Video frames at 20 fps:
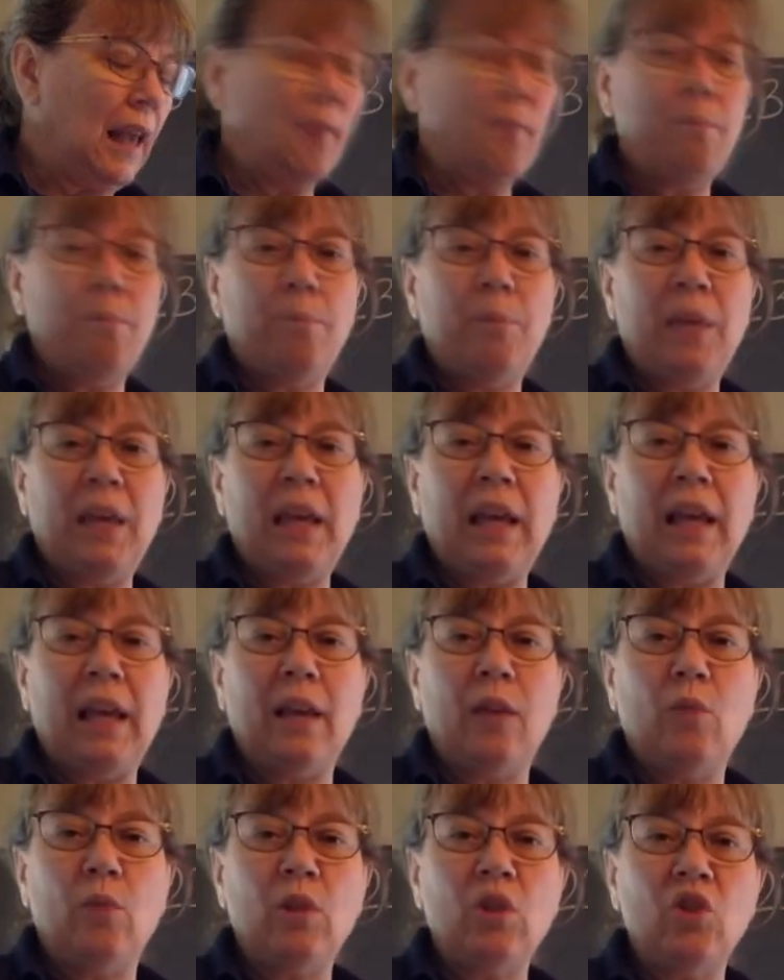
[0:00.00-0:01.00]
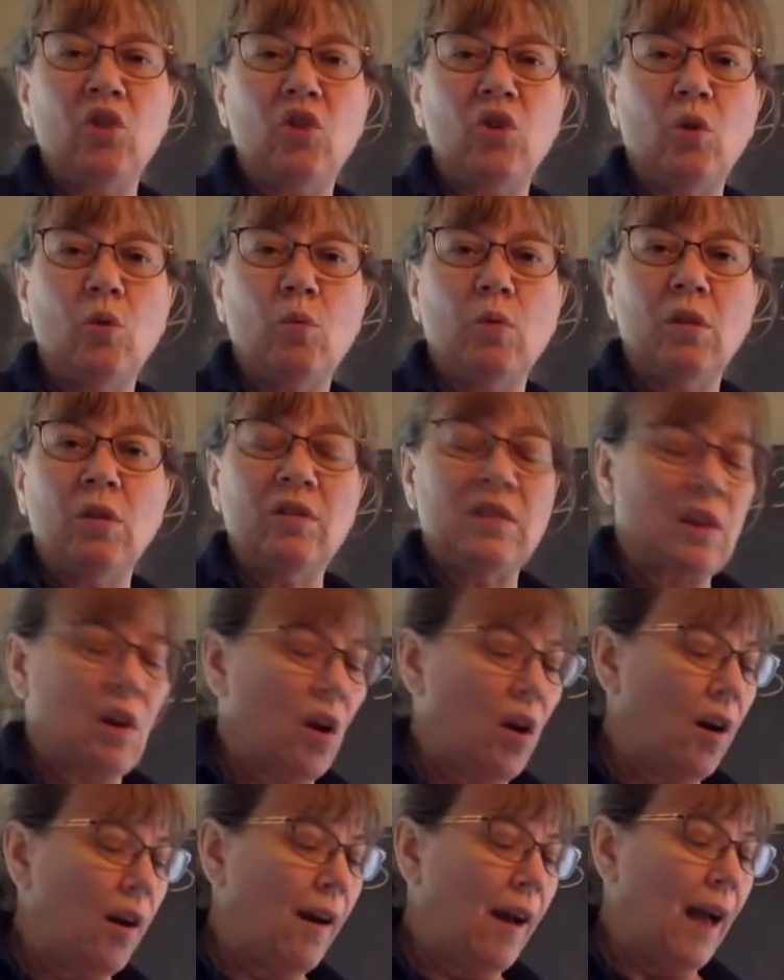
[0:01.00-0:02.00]
and big. Which 2 words
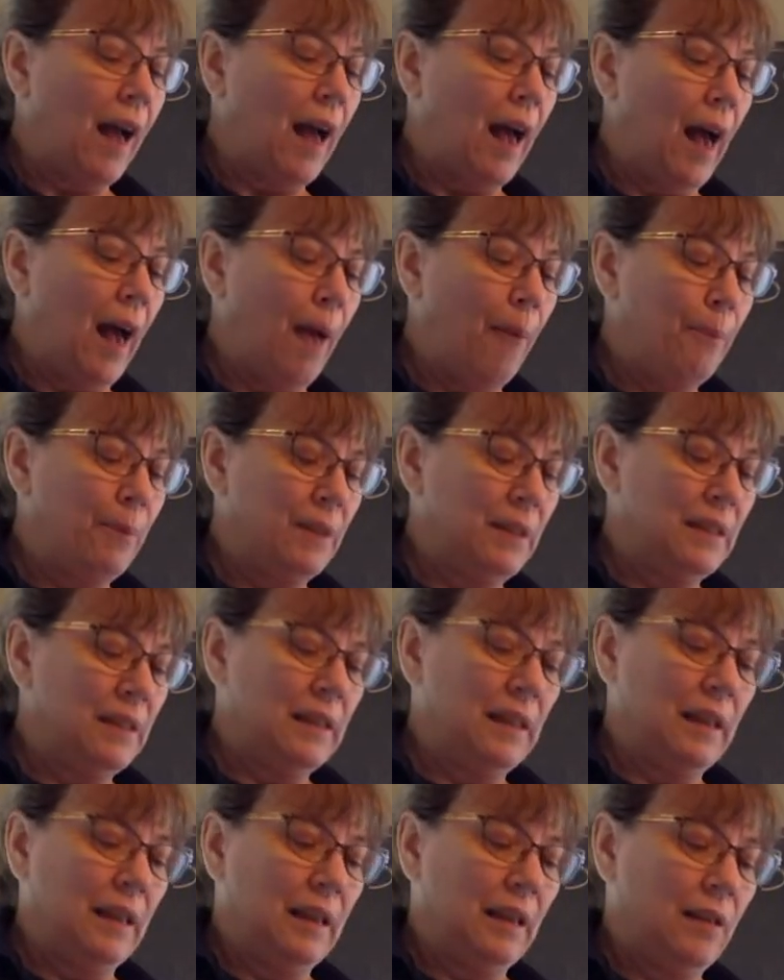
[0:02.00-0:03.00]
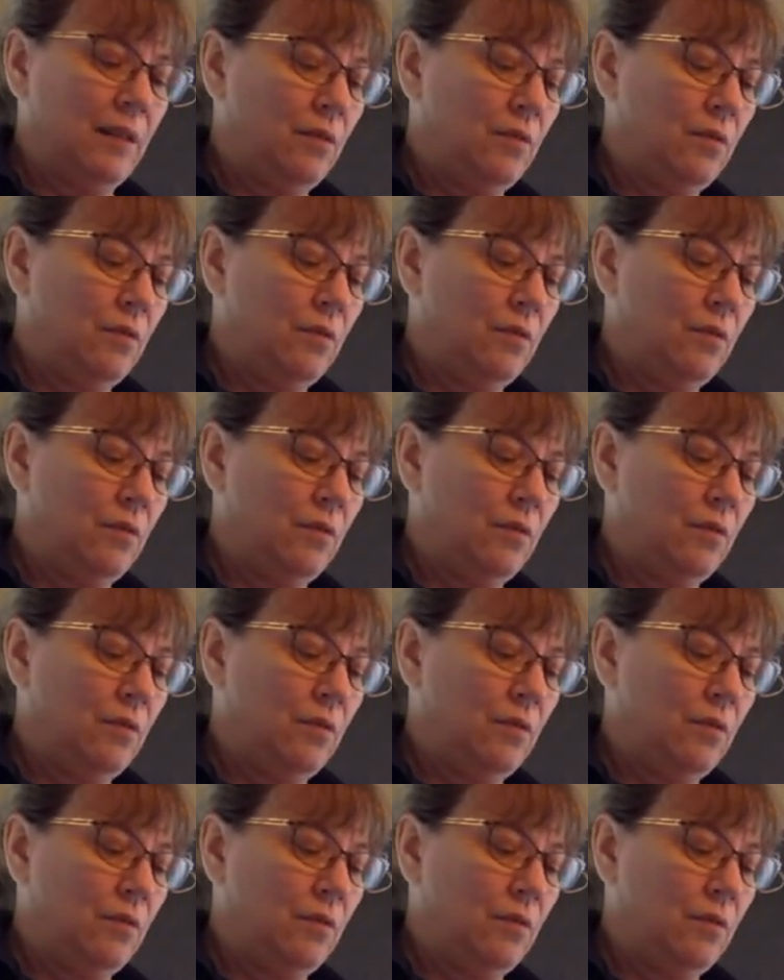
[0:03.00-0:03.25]
are opposite?